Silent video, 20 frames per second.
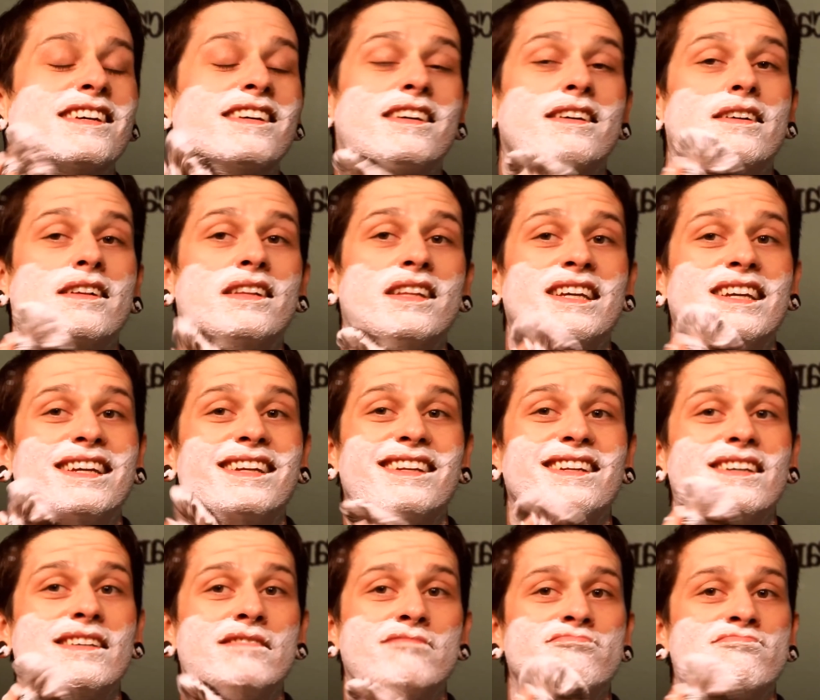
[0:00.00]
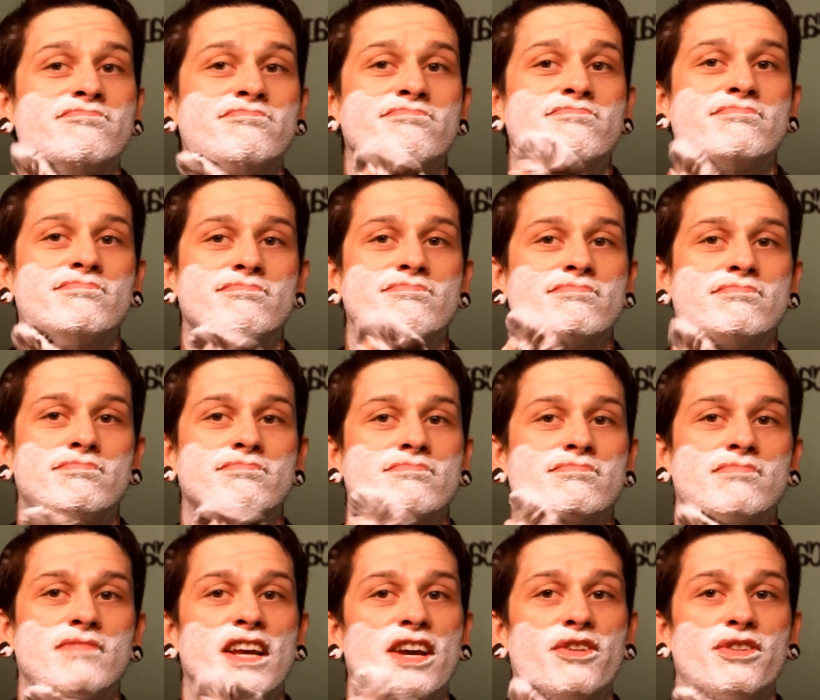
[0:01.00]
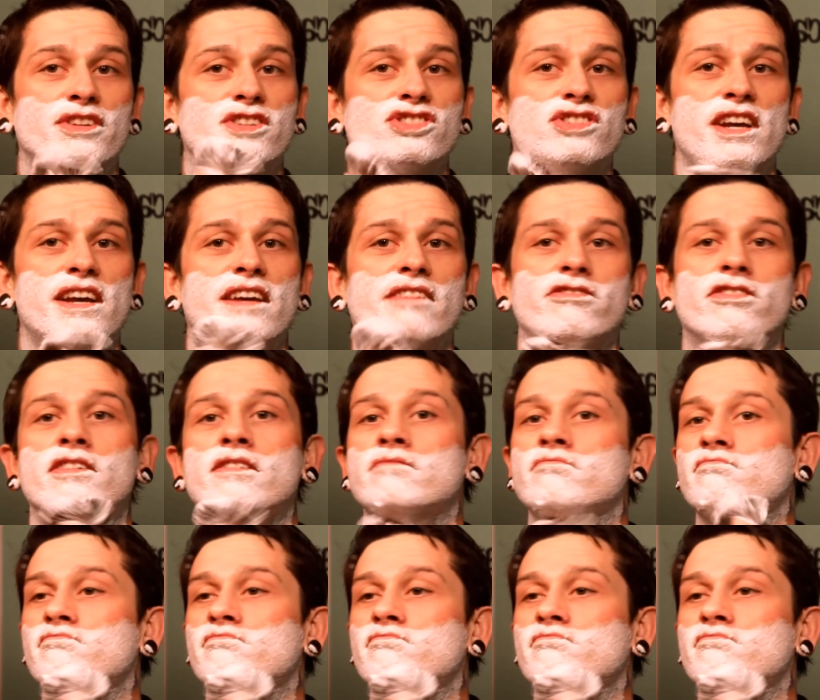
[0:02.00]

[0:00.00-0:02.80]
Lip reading: clean, healthy shave.